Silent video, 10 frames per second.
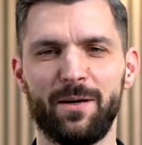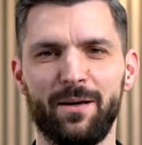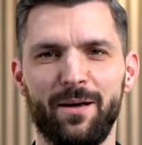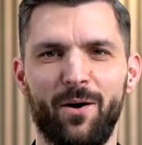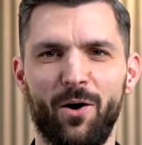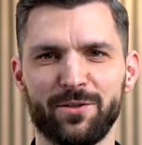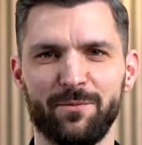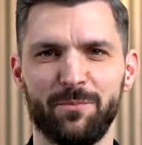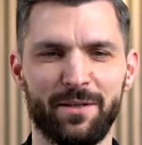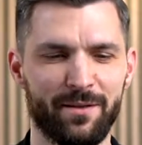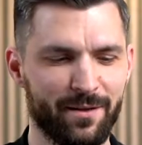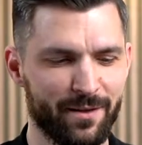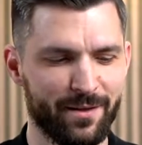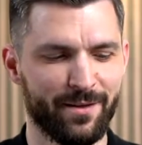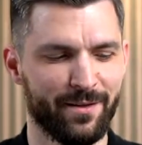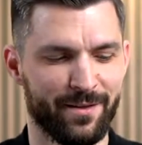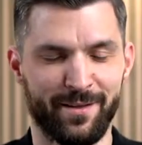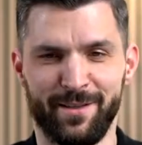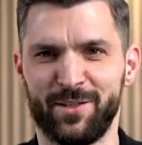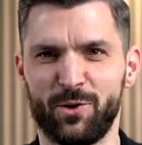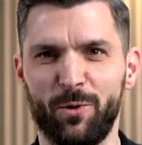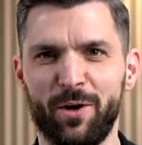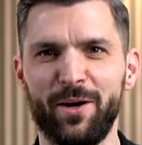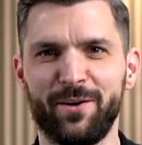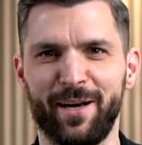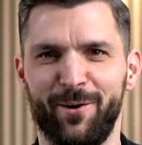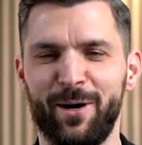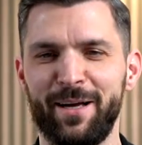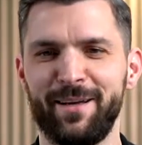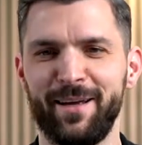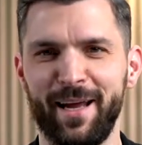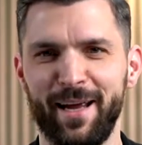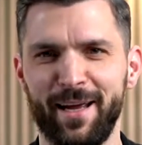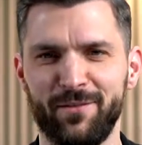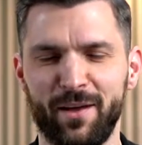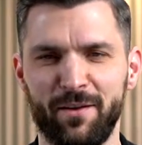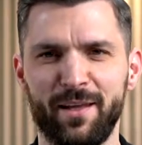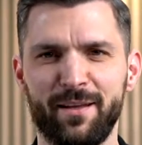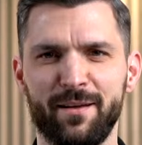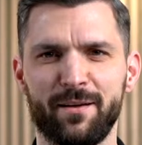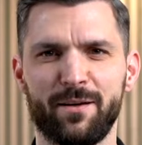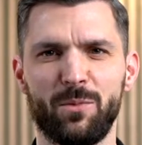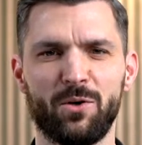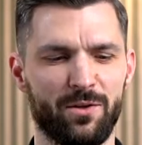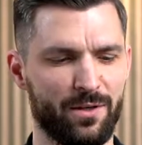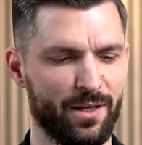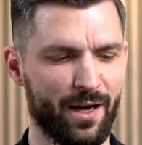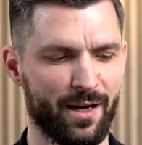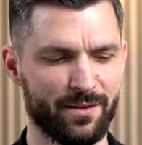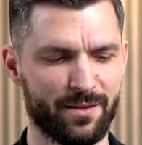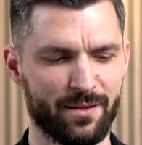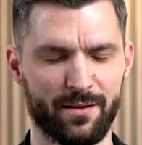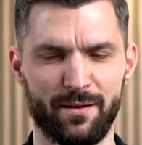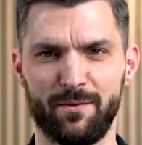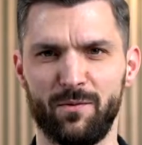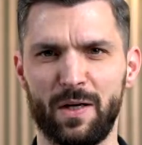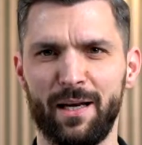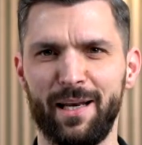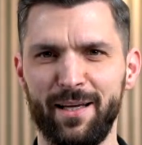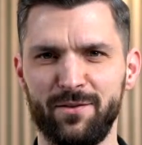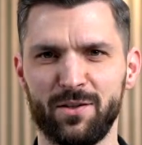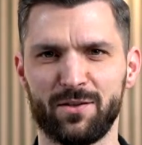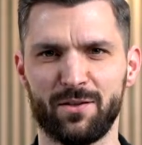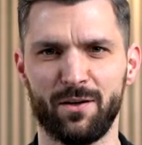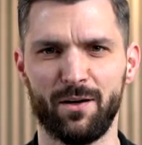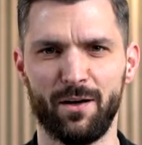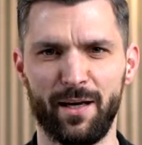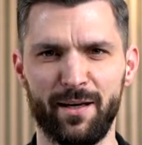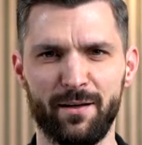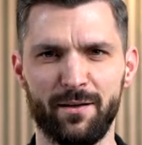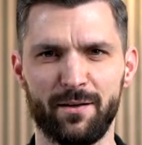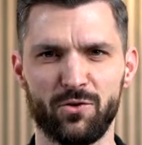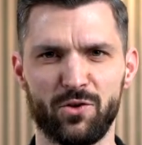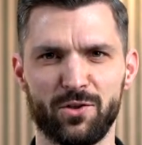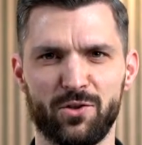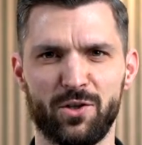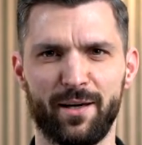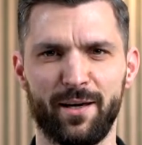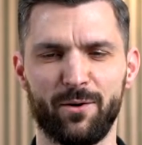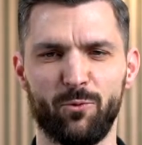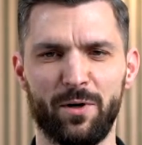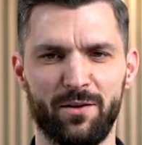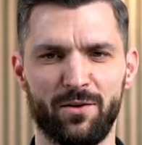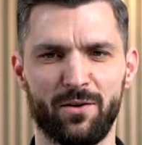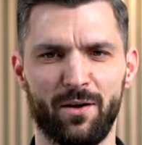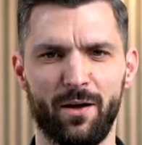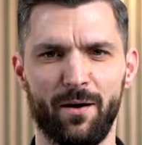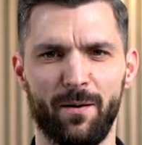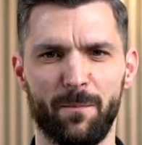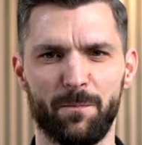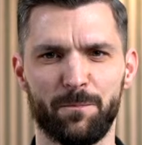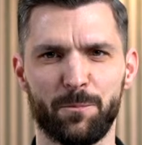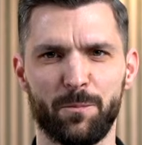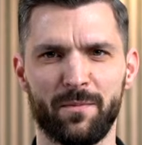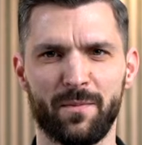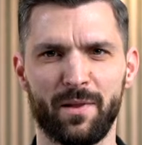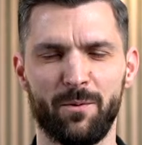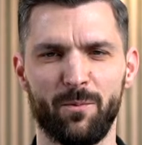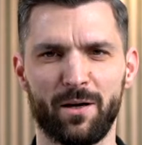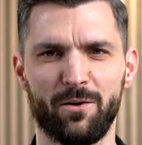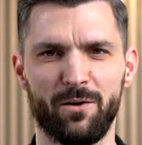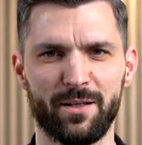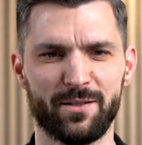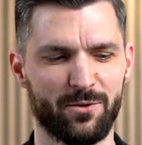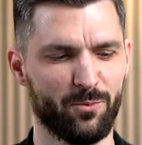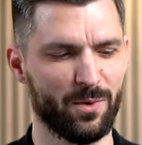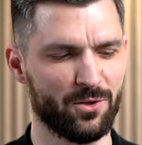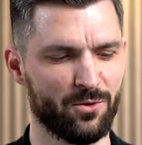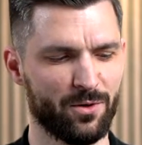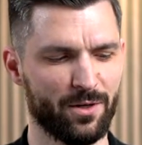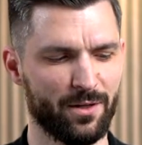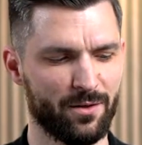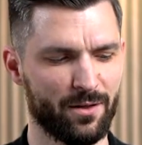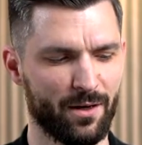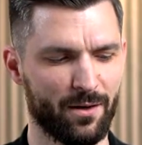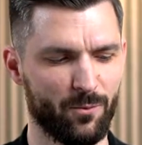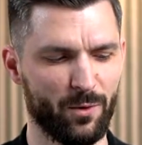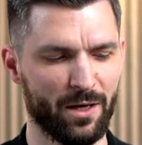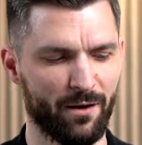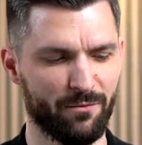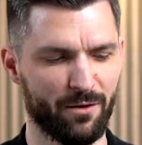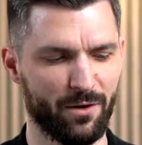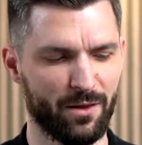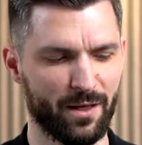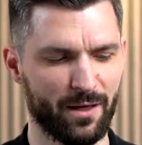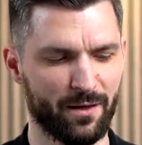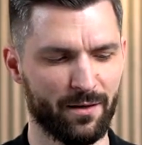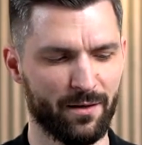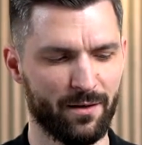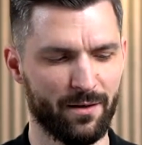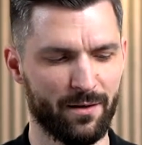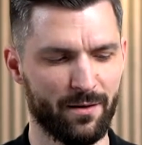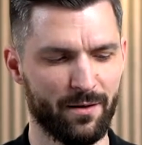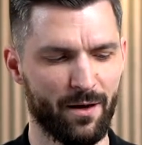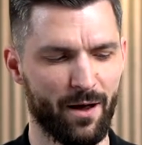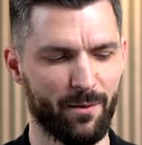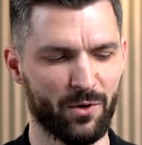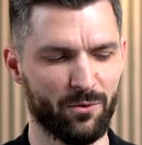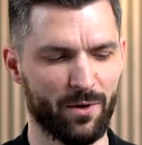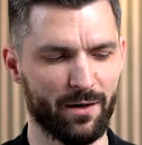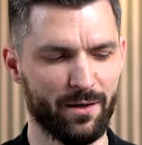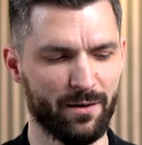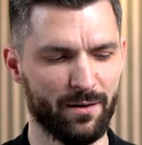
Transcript: Awesome. So we're here now, and I think the community has the latest link. Just checking with my colleagues to make sure that we have everything up and running.